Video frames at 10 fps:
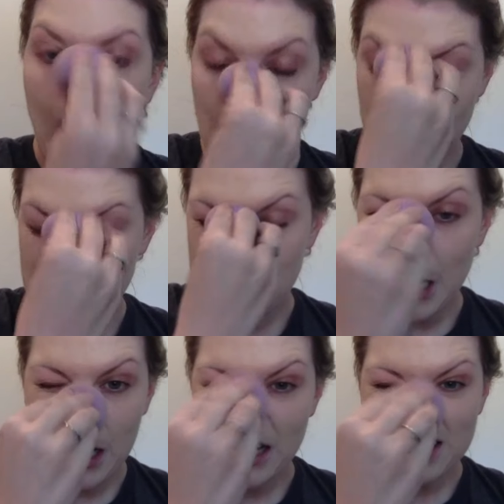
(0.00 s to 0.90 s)
You
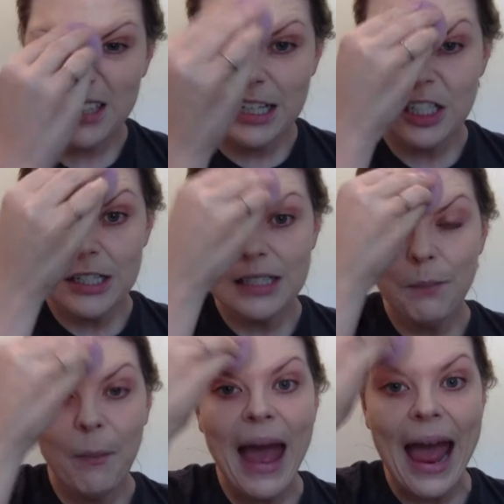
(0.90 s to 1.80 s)
seriously just
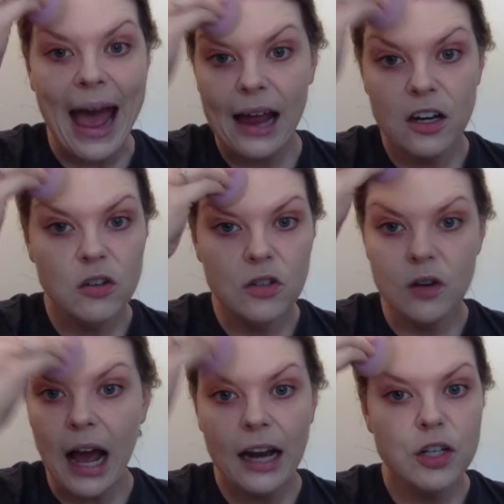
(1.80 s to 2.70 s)
pat. You do
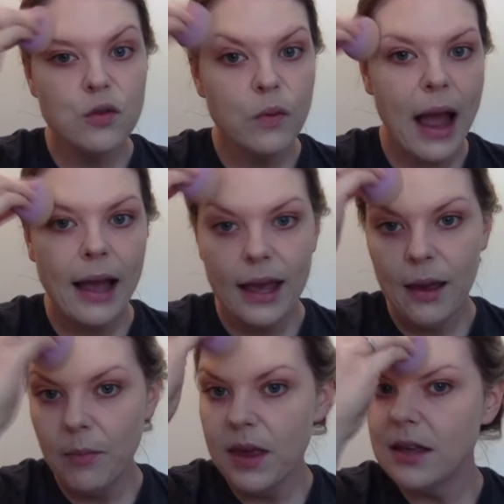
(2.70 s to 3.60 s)
not drag
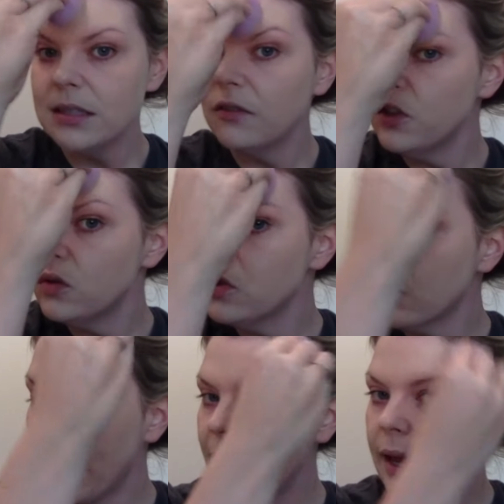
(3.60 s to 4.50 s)
it, because if you
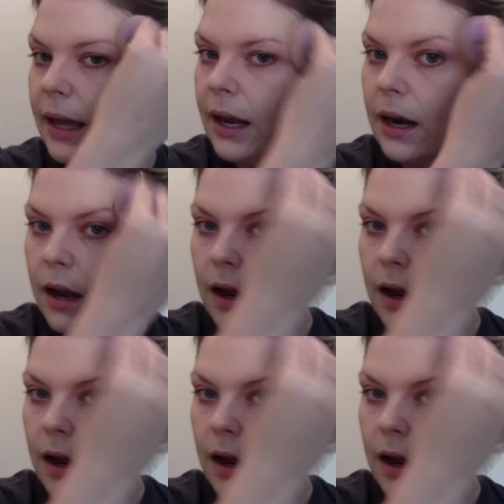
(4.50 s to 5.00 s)
drag it,